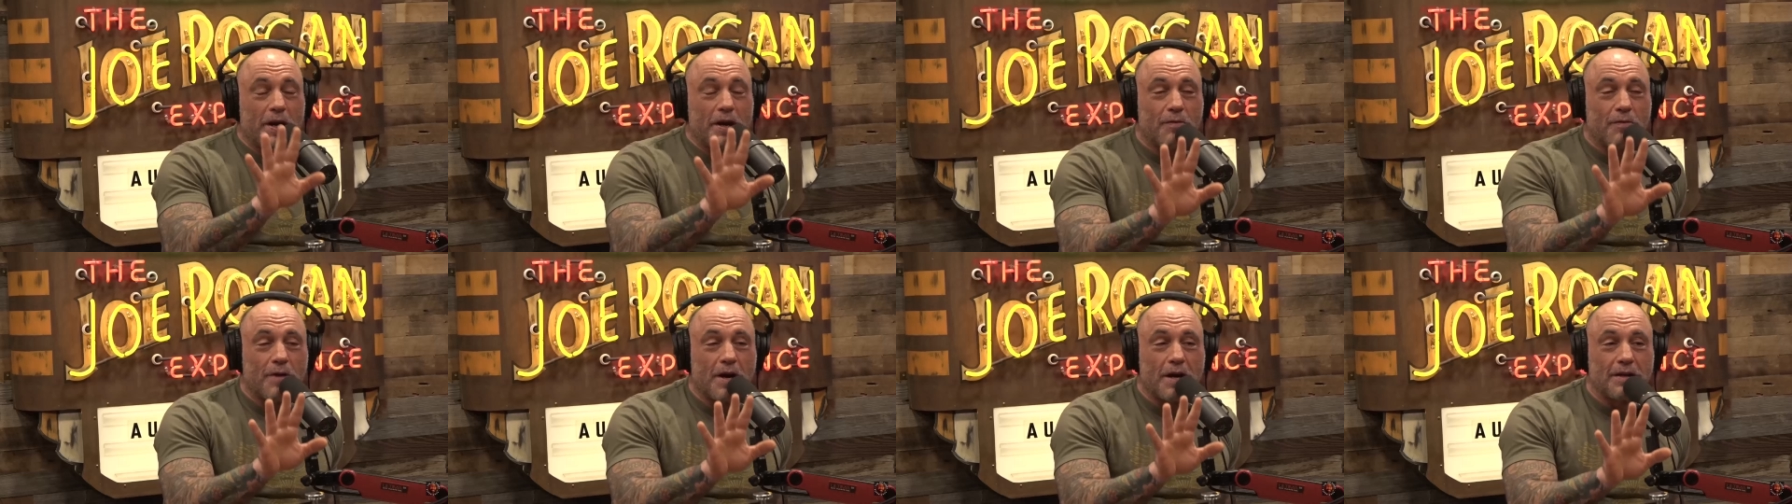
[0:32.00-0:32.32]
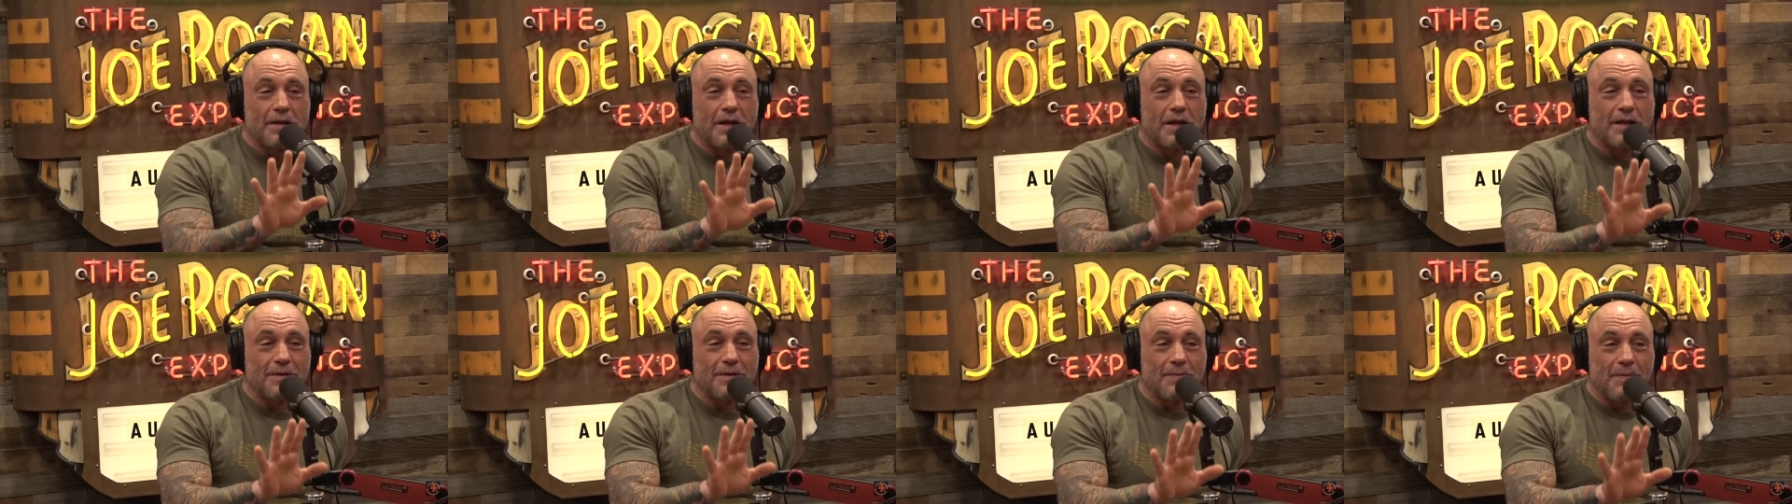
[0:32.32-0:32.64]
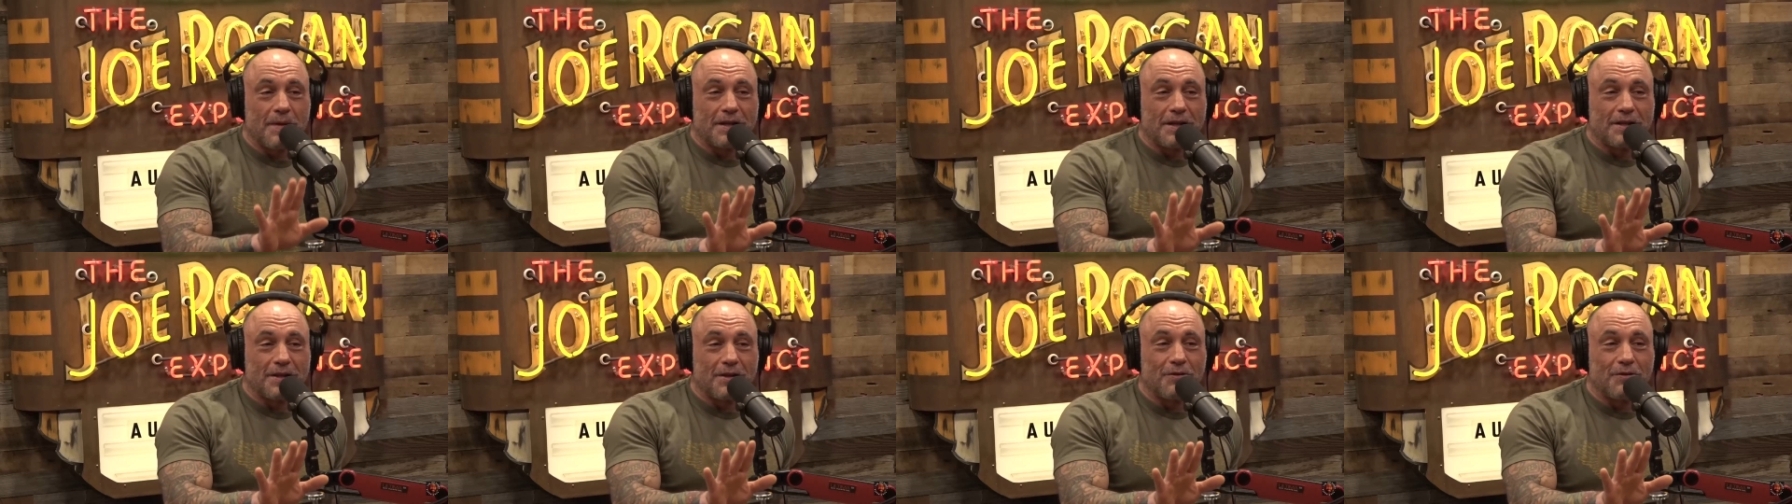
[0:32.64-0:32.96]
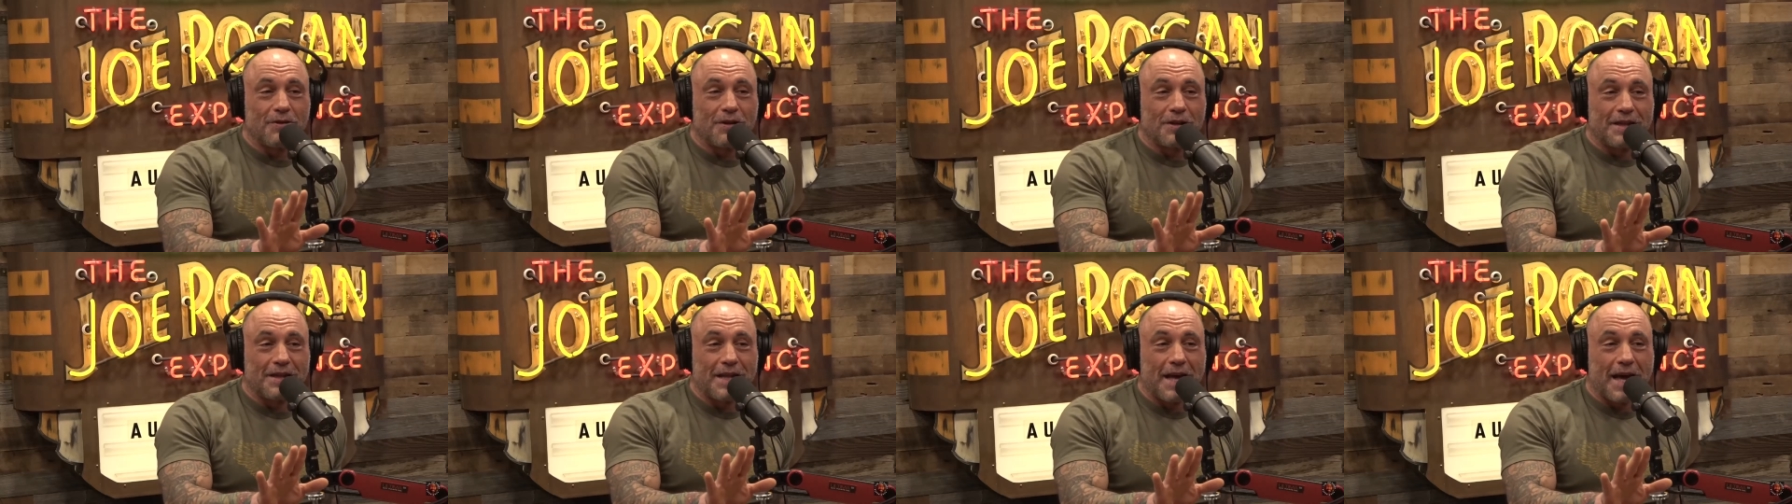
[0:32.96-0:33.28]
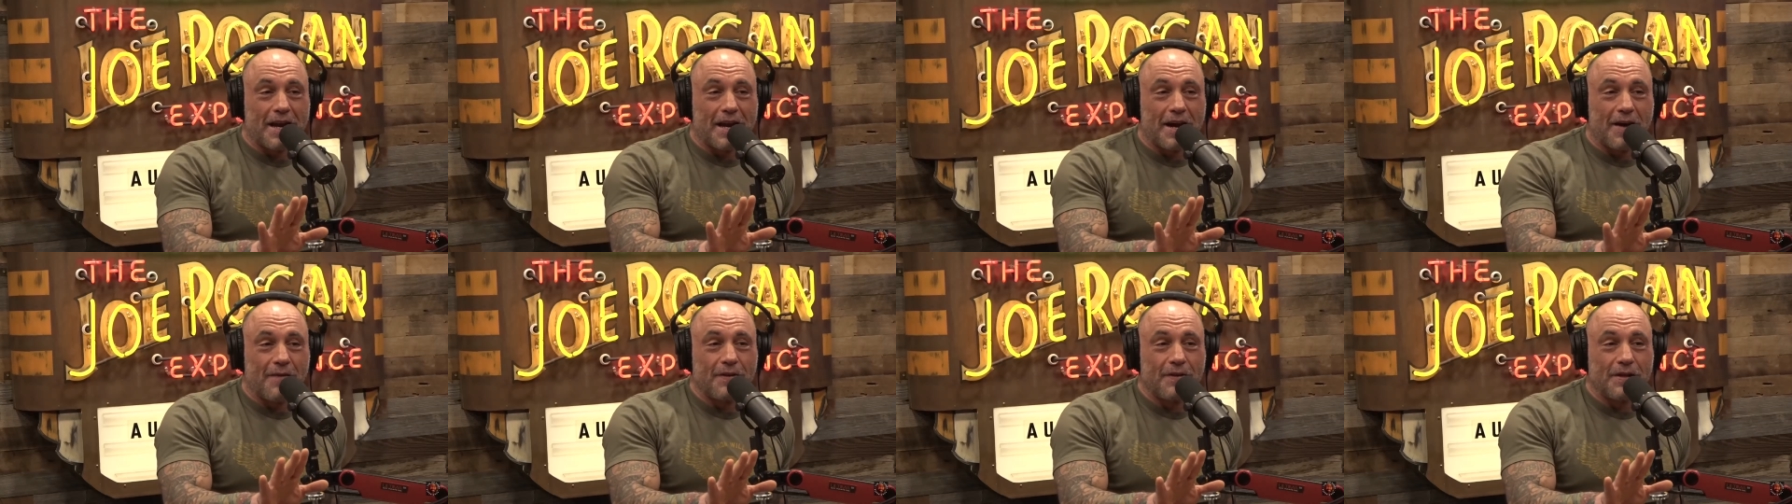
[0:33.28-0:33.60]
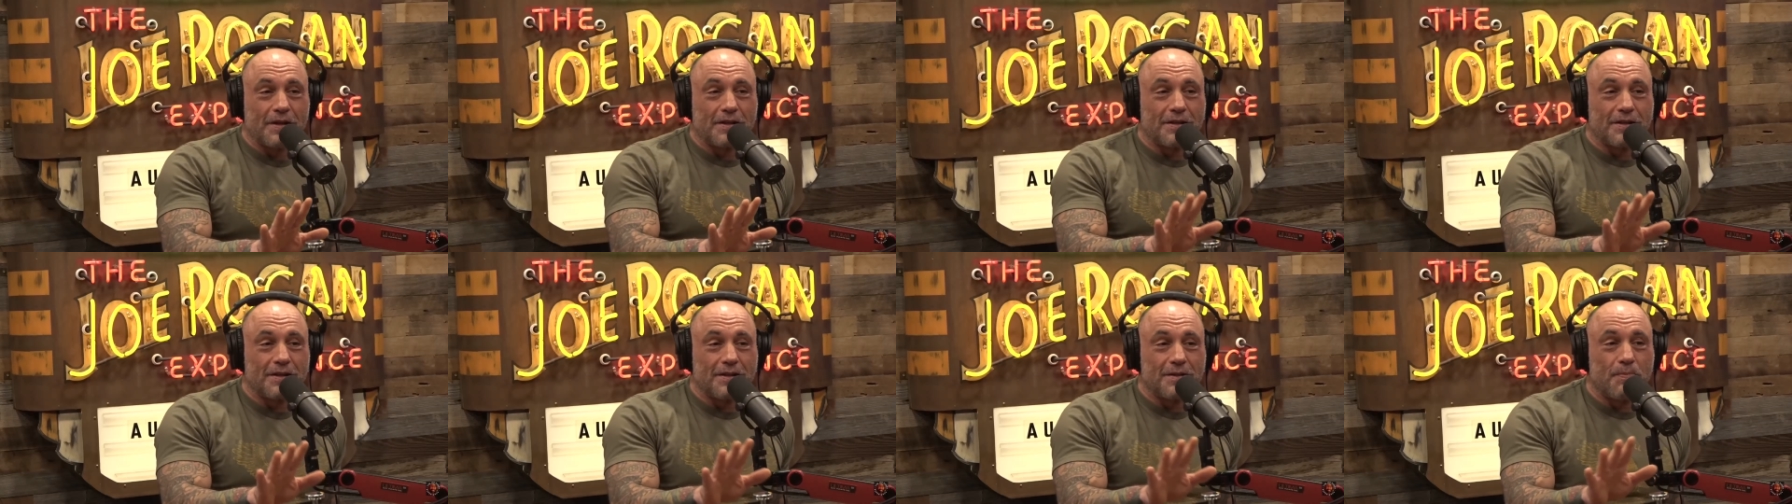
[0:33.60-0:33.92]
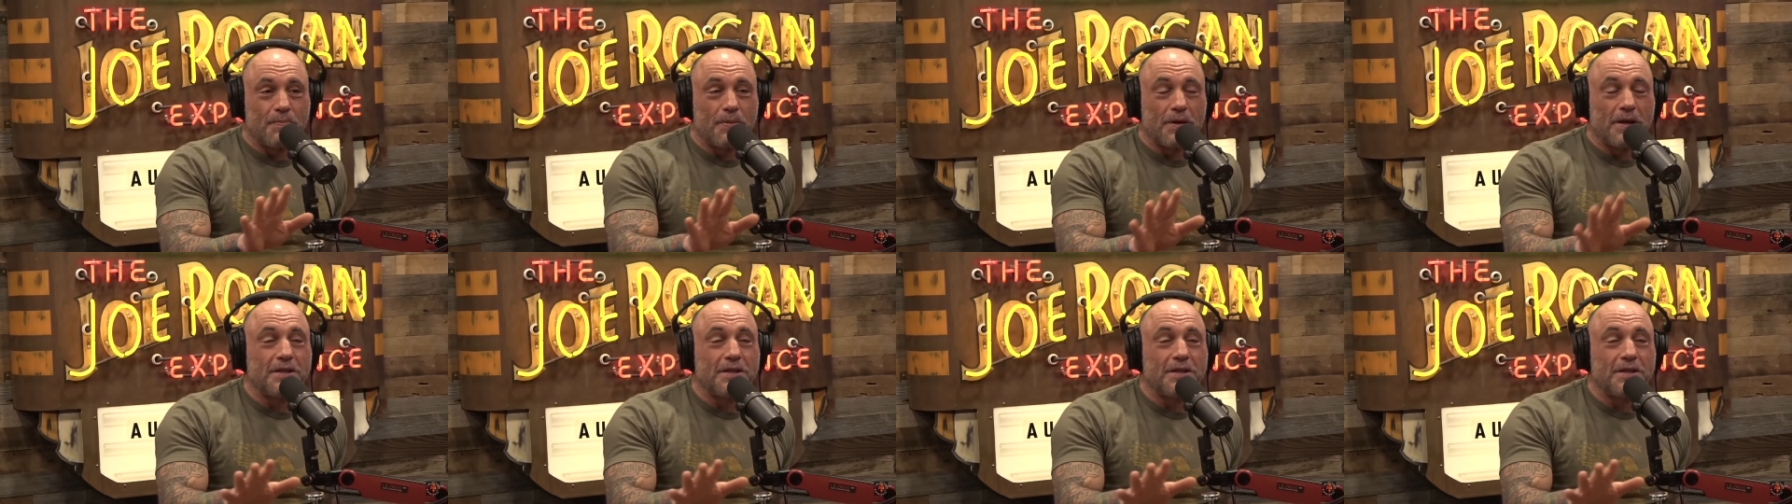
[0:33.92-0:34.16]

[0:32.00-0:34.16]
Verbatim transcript: But the way around that to make don't look that obvious is